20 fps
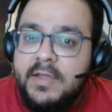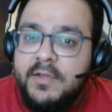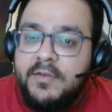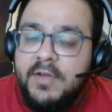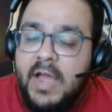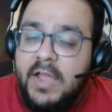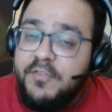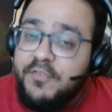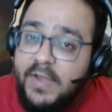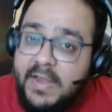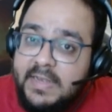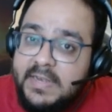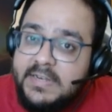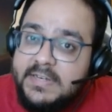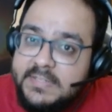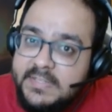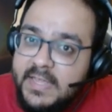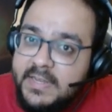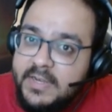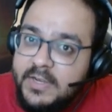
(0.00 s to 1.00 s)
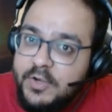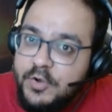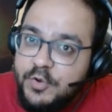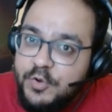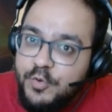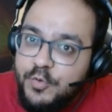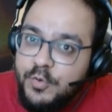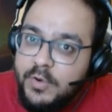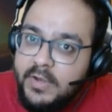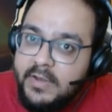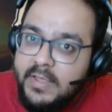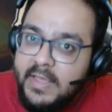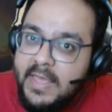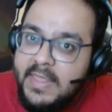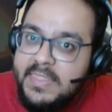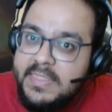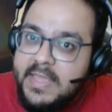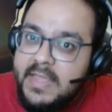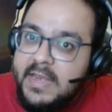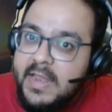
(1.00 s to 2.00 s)
I finally decided to do it,
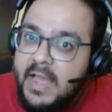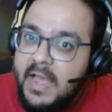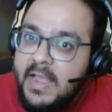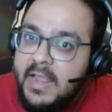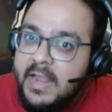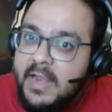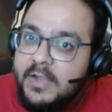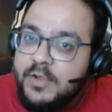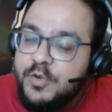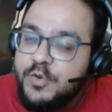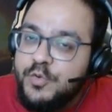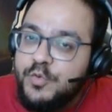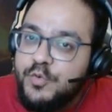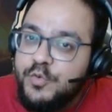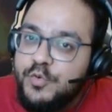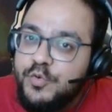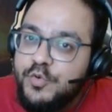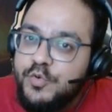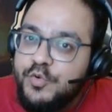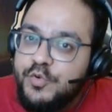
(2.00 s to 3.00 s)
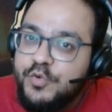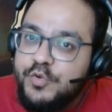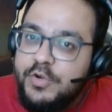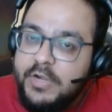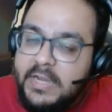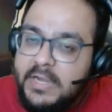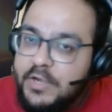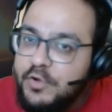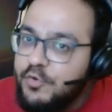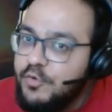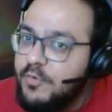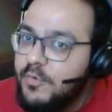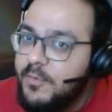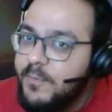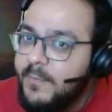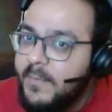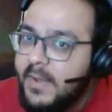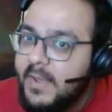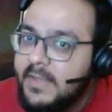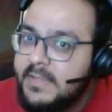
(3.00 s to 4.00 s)
and then I had to redo
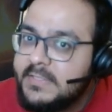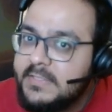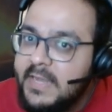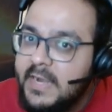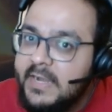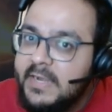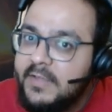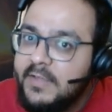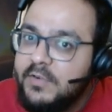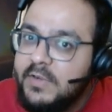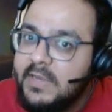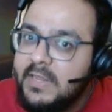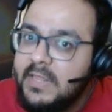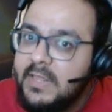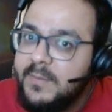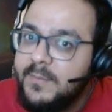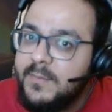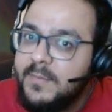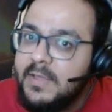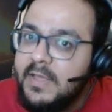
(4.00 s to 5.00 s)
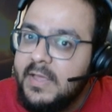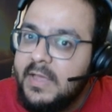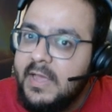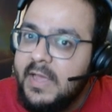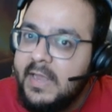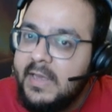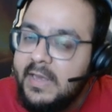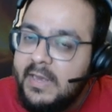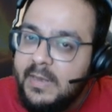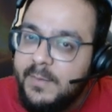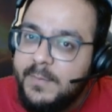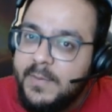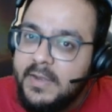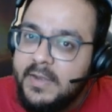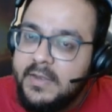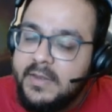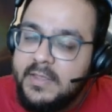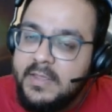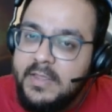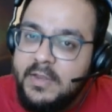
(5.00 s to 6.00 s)
my Sand Devil team a little
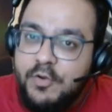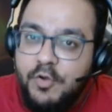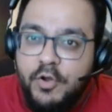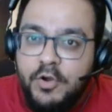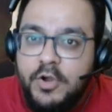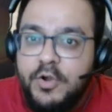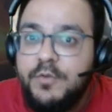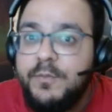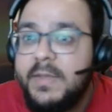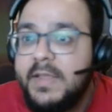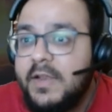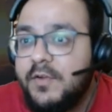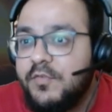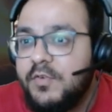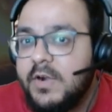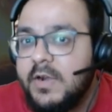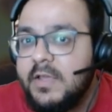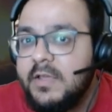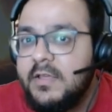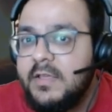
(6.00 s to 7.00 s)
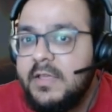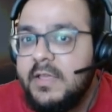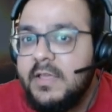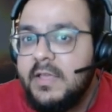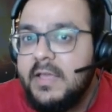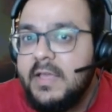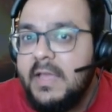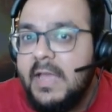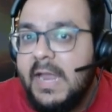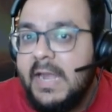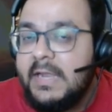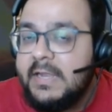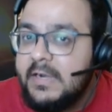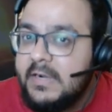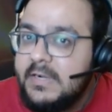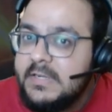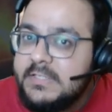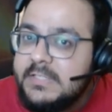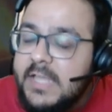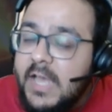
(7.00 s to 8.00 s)
bit in order to make it work. And
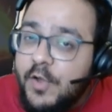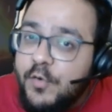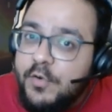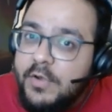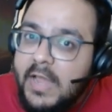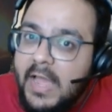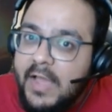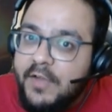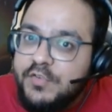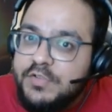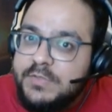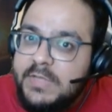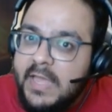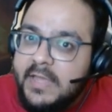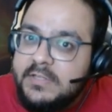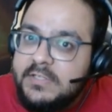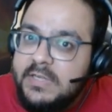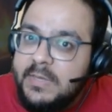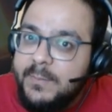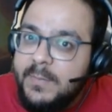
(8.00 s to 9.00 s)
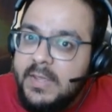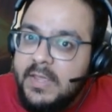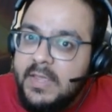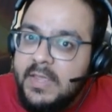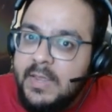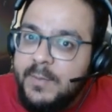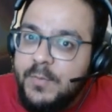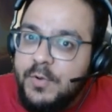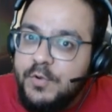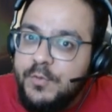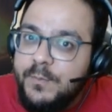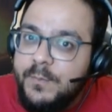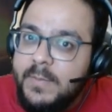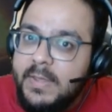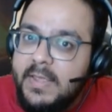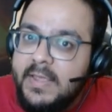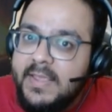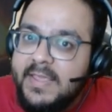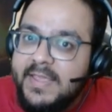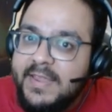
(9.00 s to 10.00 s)
turns out I was actually able to
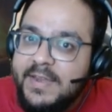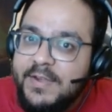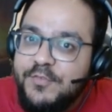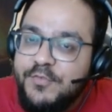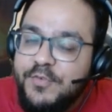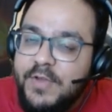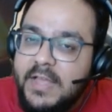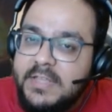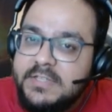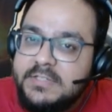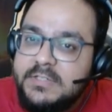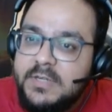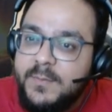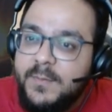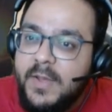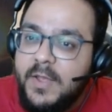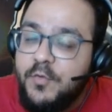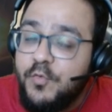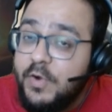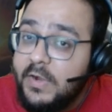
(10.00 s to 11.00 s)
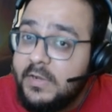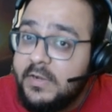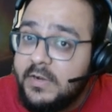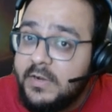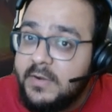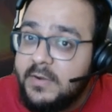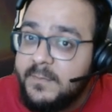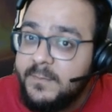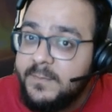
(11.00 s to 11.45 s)
make it faster by one turn.